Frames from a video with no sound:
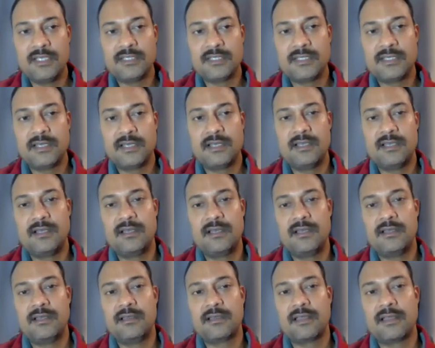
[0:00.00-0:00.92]
is
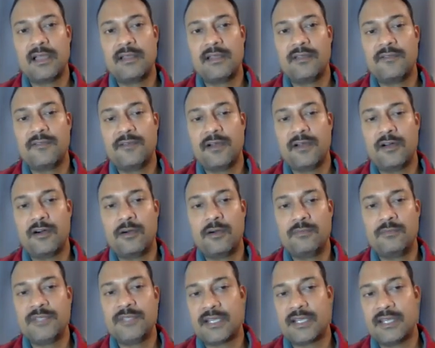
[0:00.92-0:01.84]
kind of a
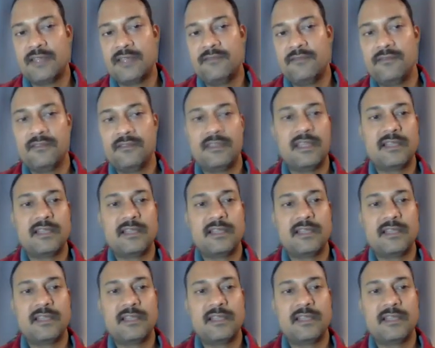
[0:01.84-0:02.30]
objective